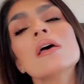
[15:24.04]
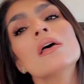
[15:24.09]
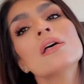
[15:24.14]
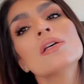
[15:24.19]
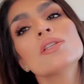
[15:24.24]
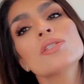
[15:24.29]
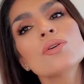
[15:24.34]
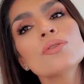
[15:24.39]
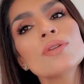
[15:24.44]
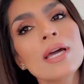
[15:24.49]

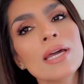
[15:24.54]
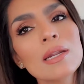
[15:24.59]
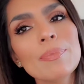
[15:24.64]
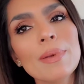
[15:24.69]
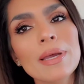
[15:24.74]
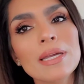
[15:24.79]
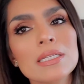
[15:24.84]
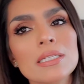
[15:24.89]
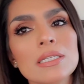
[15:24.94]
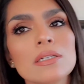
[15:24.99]
So not a
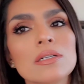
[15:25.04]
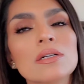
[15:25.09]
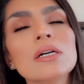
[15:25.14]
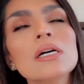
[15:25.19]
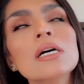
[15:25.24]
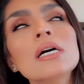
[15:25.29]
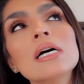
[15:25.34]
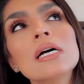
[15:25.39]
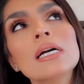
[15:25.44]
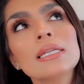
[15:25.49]
bad deal.
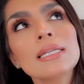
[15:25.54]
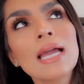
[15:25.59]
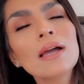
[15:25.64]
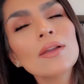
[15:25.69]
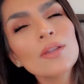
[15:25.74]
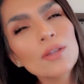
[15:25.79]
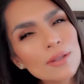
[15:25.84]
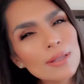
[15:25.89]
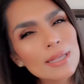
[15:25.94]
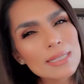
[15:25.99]
Now, you
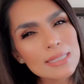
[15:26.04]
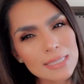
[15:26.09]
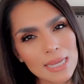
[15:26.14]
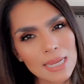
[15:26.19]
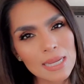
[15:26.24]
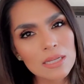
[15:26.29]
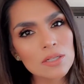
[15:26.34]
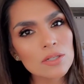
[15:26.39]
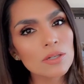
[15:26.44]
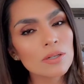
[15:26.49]
know that
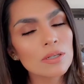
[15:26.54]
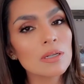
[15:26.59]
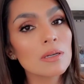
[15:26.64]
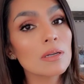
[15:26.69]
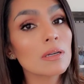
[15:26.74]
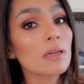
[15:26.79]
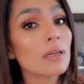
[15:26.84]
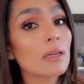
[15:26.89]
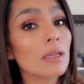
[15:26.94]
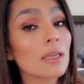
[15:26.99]
saying, you're going
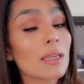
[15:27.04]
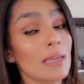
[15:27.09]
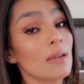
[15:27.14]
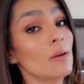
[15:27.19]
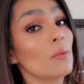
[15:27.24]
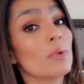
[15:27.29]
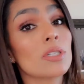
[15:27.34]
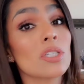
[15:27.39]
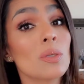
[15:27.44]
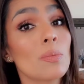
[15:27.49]
to get
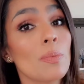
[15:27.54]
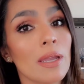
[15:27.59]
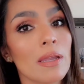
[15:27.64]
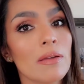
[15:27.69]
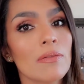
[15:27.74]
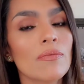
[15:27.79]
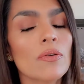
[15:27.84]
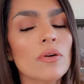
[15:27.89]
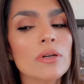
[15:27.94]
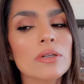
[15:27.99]
what you pay
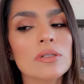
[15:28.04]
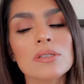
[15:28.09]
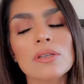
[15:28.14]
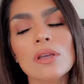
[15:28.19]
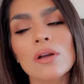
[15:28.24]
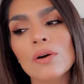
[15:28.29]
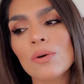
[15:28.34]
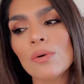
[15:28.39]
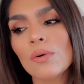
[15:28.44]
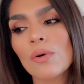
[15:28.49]
for.
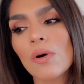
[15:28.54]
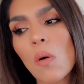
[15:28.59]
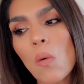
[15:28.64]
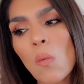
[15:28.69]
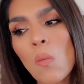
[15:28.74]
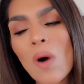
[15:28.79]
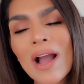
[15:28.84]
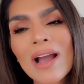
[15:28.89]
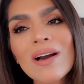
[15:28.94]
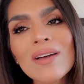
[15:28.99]
So
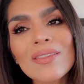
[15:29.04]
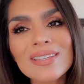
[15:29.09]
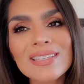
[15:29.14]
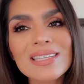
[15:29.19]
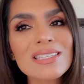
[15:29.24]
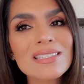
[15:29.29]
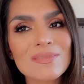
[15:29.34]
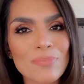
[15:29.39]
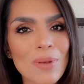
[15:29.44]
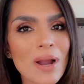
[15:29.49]
while this
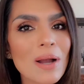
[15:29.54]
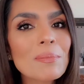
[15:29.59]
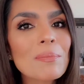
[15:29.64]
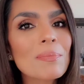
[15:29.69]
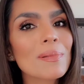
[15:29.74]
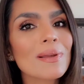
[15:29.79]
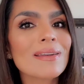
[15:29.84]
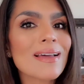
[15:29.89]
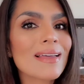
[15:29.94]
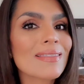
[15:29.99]
is
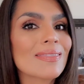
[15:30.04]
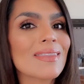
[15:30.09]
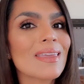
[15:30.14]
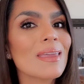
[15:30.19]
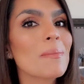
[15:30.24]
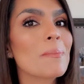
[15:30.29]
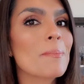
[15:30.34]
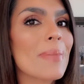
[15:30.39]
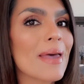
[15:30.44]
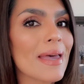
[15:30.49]
probably not the
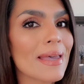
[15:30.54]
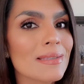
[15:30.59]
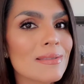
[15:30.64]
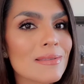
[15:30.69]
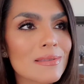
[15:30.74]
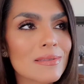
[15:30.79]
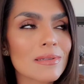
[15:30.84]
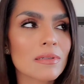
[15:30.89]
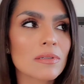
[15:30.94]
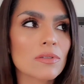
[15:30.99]

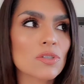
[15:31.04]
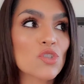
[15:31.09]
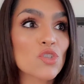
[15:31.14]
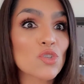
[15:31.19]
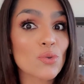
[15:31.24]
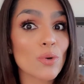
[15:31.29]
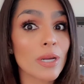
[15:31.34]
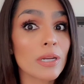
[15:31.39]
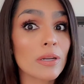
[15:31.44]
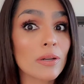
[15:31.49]
best
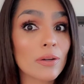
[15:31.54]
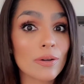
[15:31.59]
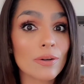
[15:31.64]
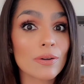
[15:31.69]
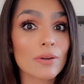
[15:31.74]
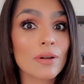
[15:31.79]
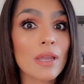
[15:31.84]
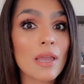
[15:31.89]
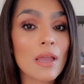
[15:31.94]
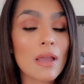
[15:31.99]
straightener
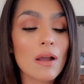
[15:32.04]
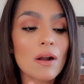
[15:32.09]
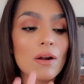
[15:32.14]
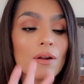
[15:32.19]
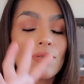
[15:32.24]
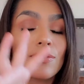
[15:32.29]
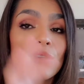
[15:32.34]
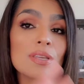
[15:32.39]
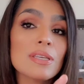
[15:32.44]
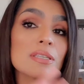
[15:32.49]
or
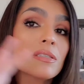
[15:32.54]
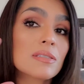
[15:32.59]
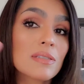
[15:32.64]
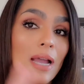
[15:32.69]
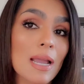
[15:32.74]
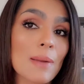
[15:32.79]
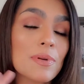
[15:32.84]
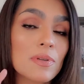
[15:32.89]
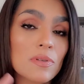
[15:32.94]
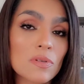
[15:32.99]
this
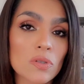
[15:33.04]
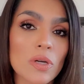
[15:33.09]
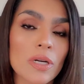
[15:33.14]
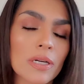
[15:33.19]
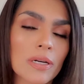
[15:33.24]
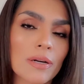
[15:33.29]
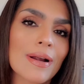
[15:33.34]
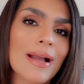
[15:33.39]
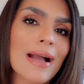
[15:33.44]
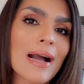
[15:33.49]
type of
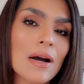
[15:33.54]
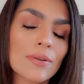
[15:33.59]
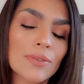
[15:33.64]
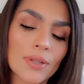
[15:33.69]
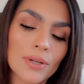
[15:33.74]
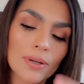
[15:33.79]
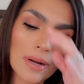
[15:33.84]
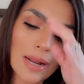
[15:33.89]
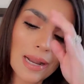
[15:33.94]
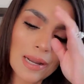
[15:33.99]
straightener out
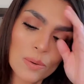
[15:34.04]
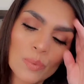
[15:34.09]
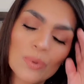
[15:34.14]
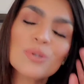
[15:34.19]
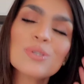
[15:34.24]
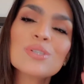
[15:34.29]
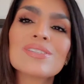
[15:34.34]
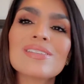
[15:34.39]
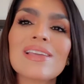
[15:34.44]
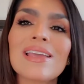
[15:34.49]
there, I will
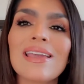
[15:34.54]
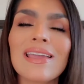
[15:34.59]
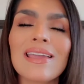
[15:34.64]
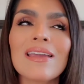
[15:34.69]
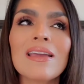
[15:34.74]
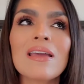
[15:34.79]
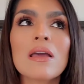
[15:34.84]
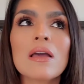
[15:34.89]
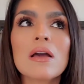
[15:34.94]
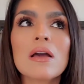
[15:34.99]
say
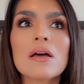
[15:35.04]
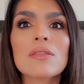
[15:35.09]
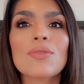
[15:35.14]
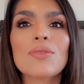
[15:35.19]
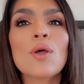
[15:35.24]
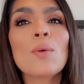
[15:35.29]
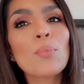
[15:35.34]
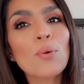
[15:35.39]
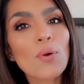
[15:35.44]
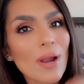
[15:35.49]
the
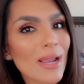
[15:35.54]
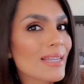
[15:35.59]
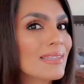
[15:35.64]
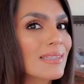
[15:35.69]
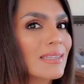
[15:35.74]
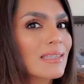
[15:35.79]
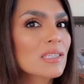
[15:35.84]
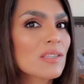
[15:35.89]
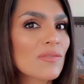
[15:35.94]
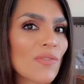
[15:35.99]
price
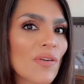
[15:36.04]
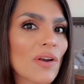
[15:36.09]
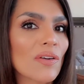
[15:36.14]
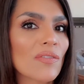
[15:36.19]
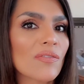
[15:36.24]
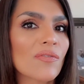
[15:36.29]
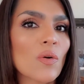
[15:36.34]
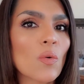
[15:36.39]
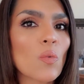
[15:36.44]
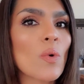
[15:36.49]
is fair
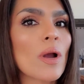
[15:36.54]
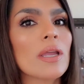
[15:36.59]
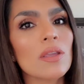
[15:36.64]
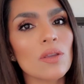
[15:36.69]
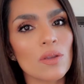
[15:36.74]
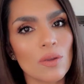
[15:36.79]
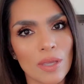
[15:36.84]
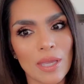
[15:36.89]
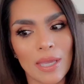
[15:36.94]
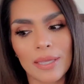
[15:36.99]
for what you
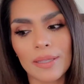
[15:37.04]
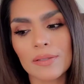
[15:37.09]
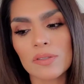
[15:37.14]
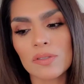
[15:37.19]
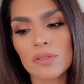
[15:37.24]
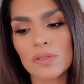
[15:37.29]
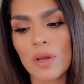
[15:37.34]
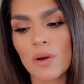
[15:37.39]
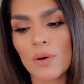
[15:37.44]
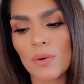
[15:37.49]
get.
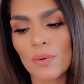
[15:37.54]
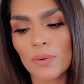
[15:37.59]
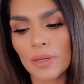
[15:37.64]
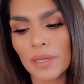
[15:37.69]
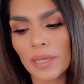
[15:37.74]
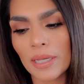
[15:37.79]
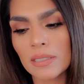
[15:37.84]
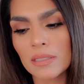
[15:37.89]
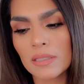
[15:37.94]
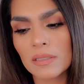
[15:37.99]
So
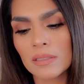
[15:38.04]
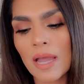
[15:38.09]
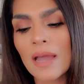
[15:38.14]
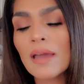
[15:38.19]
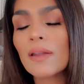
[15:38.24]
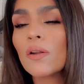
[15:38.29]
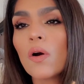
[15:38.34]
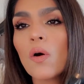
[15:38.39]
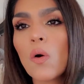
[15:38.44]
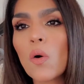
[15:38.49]
it's not
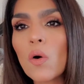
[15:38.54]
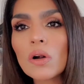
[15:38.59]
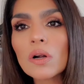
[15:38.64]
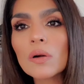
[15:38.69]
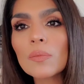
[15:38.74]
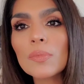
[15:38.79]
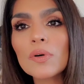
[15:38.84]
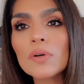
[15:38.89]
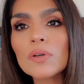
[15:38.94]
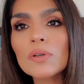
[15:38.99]

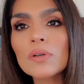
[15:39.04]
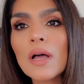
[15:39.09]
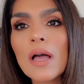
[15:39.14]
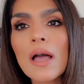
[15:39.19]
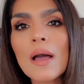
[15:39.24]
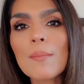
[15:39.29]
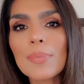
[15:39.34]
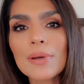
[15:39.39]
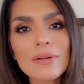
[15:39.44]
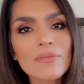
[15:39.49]
horrible,
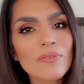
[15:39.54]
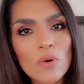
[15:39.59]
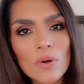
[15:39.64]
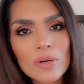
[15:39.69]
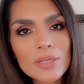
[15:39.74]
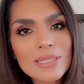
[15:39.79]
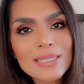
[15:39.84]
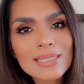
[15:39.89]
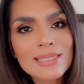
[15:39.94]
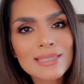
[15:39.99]
but of
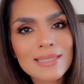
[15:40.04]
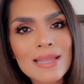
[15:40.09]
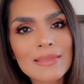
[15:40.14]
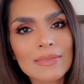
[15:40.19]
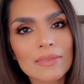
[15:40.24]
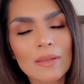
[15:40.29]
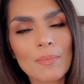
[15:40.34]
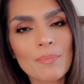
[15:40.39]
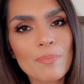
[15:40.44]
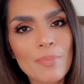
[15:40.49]
course it's not
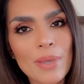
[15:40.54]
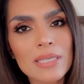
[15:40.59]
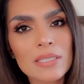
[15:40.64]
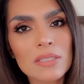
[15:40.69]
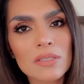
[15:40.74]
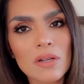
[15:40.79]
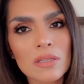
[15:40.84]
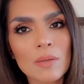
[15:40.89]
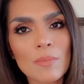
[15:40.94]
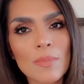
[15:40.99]
the best
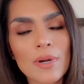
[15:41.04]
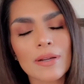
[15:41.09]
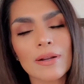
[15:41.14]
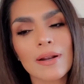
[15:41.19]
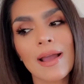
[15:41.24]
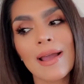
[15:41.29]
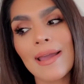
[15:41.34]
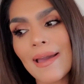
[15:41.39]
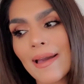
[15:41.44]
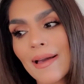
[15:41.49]
on the market.
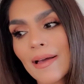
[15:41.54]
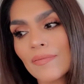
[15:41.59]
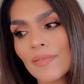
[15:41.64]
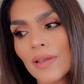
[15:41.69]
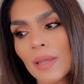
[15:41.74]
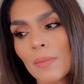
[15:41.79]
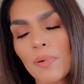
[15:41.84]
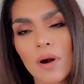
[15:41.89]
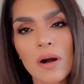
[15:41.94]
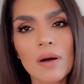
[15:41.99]
I have a
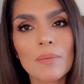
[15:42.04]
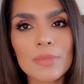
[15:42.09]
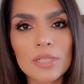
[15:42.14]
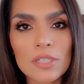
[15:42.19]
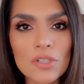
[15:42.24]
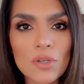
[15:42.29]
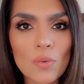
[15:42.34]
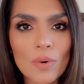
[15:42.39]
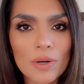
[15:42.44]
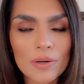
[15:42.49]
Paul
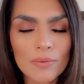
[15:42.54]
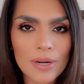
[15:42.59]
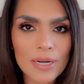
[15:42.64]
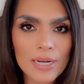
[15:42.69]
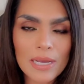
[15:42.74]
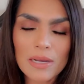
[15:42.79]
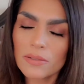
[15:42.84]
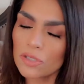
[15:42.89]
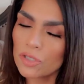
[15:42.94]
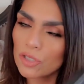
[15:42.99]
Mitchell one right
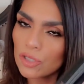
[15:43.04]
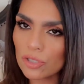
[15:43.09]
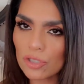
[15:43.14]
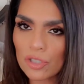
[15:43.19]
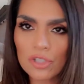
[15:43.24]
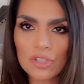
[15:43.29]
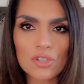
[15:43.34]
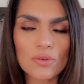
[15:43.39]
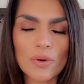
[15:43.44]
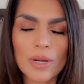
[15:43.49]
now. It's just a
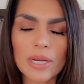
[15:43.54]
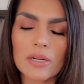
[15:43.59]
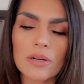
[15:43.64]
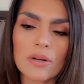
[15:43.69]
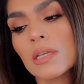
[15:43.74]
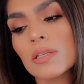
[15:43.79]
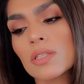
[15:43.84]
straightener.